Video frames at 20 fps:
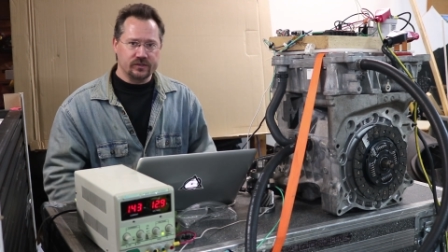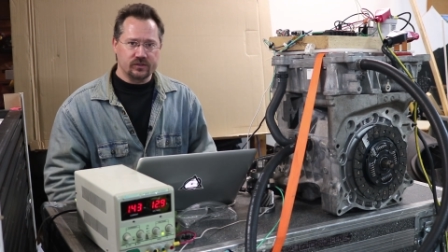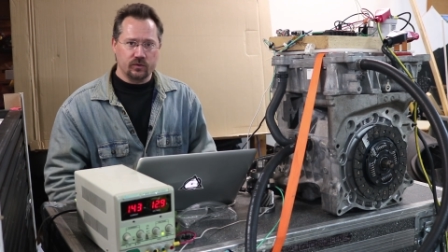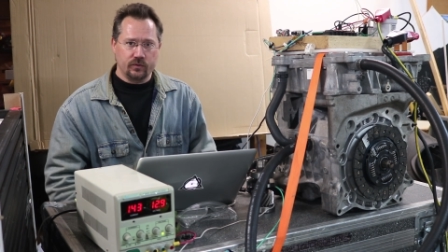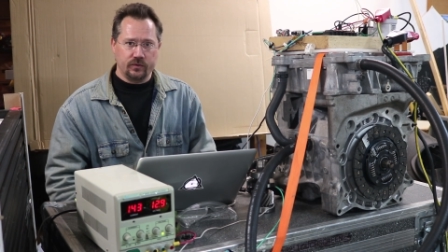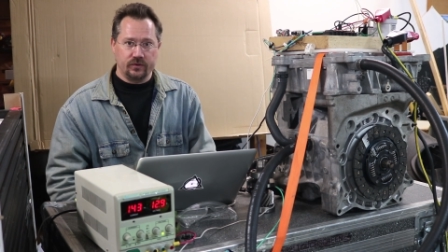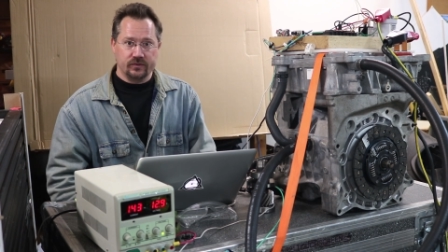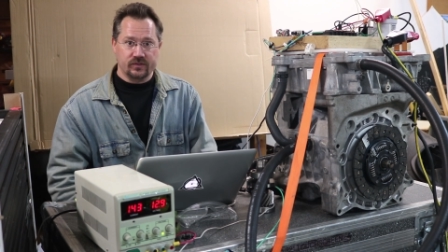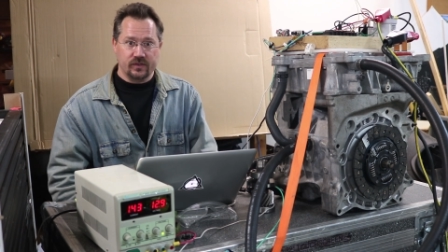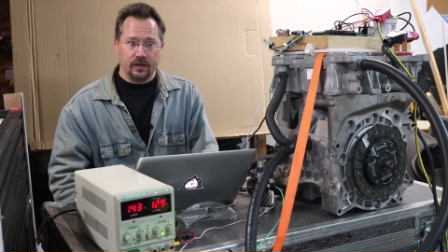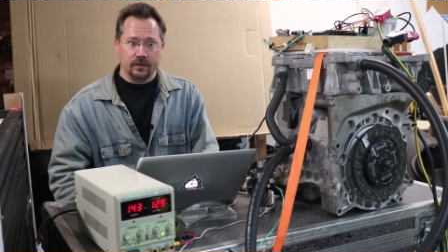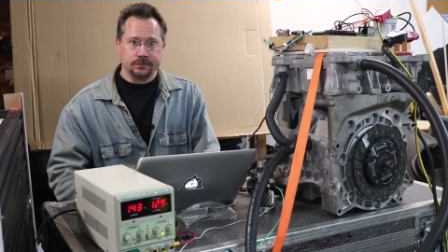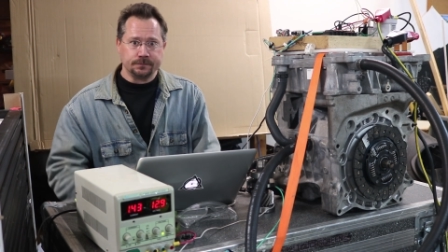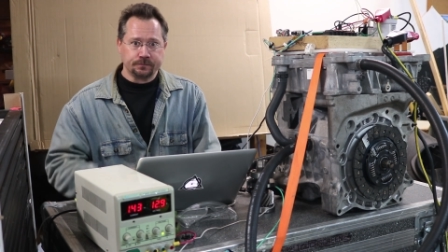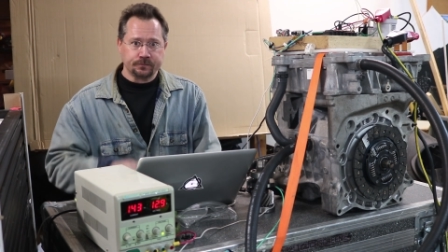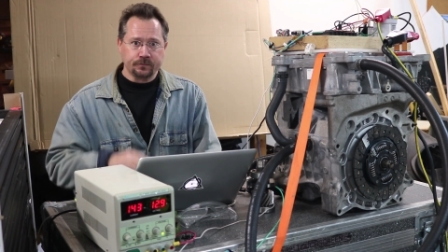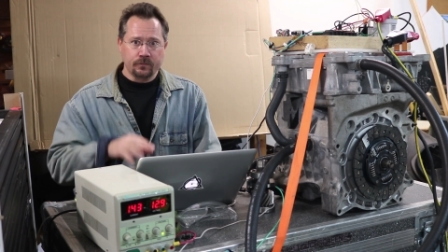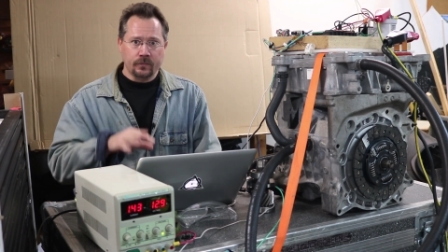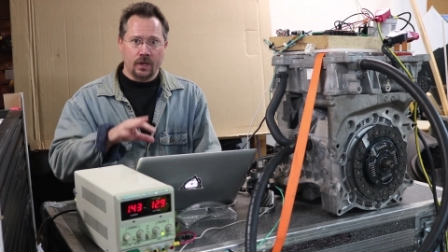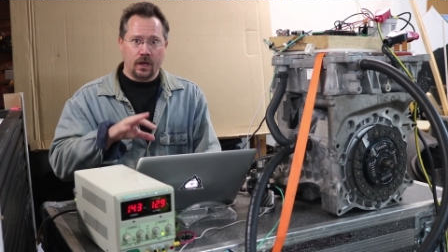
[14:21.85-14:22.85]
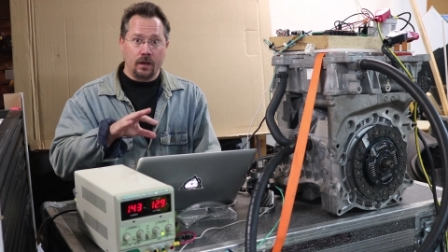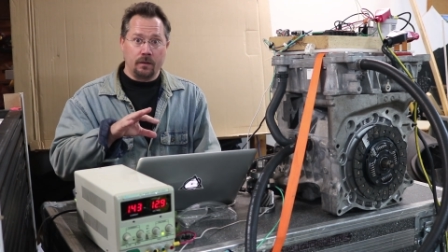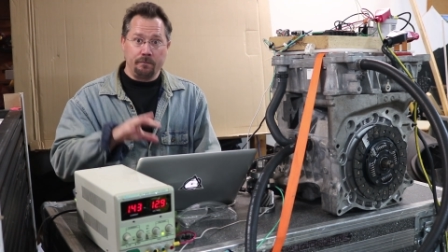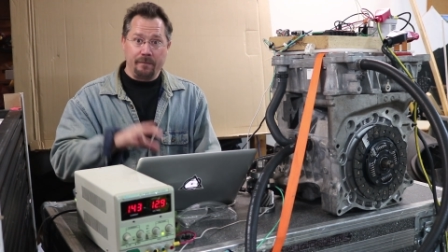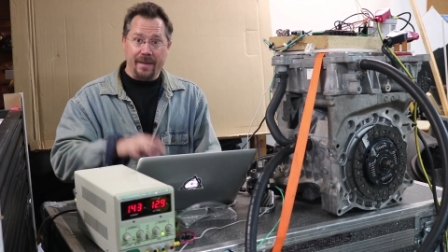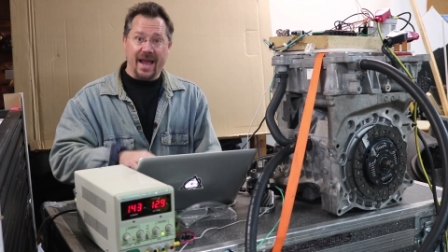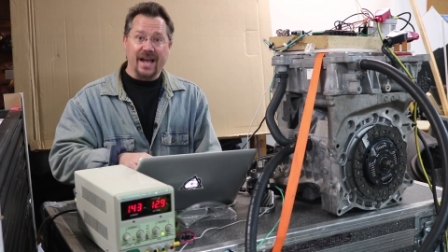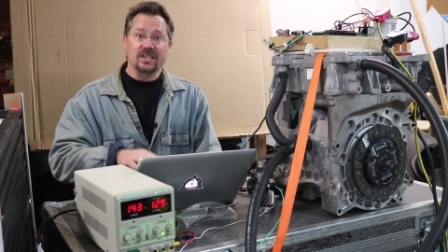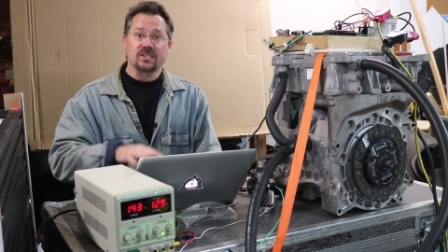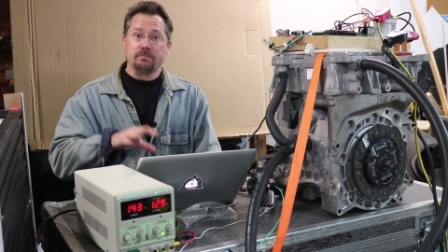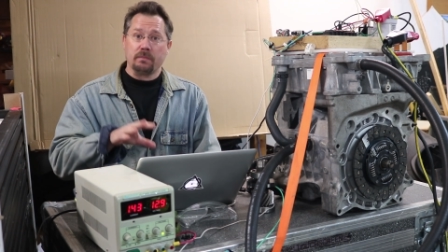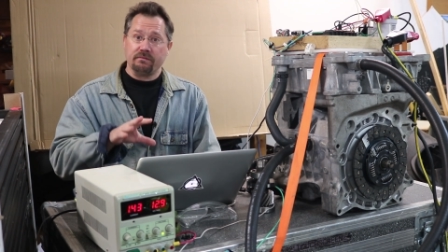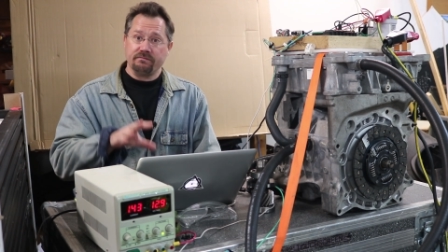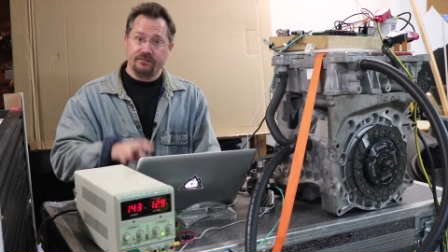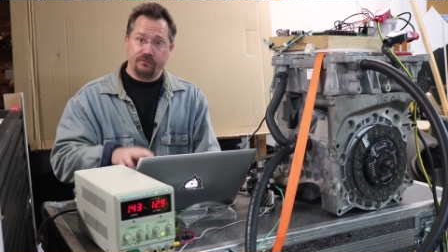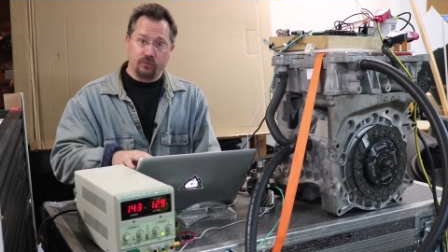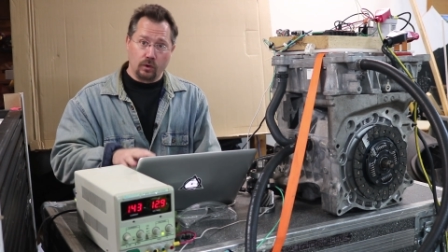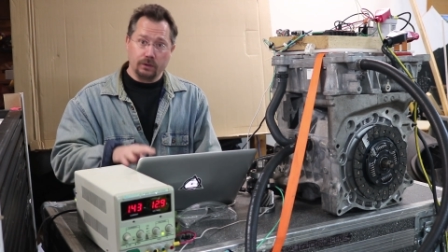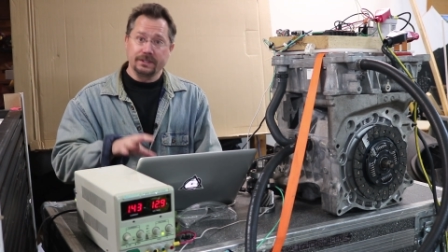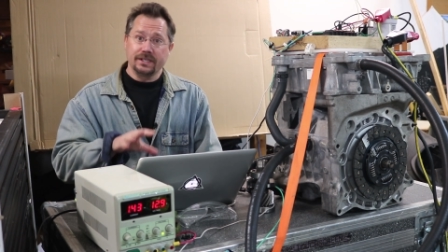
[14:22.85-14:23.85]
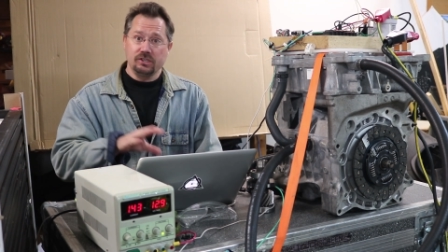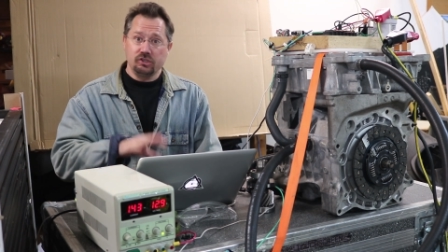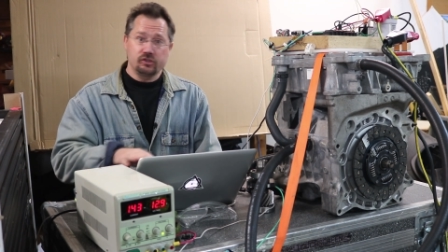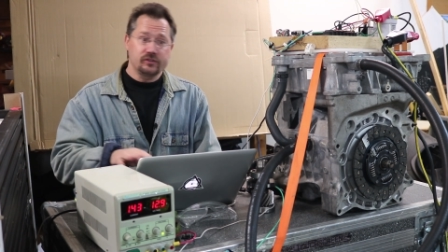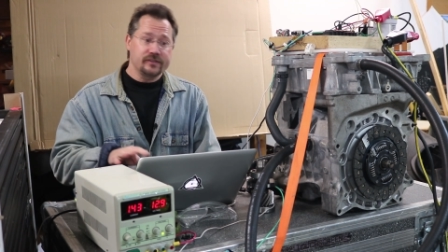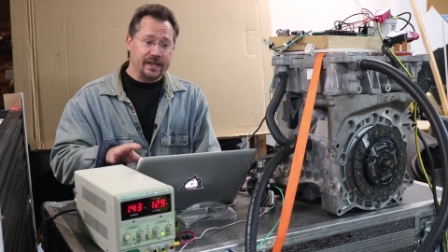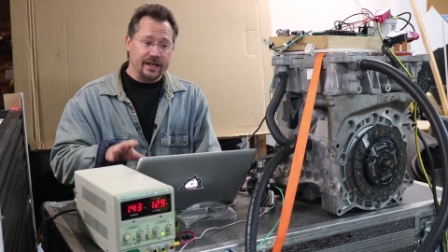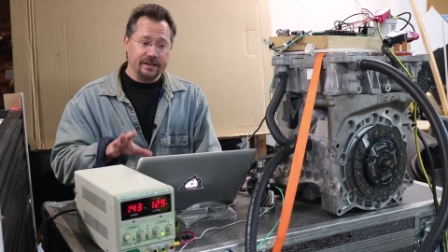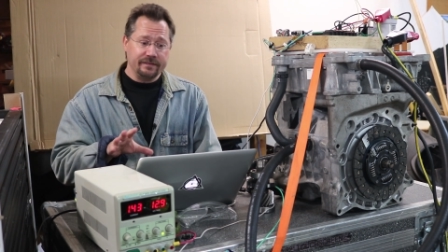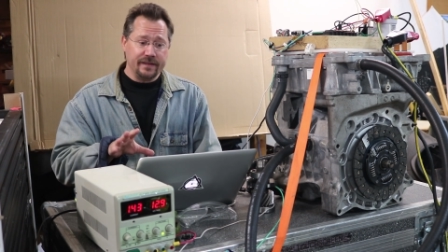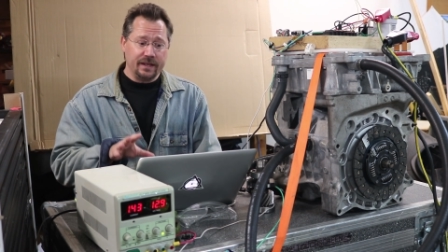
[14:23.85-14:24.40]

So there's a maximum voltage setting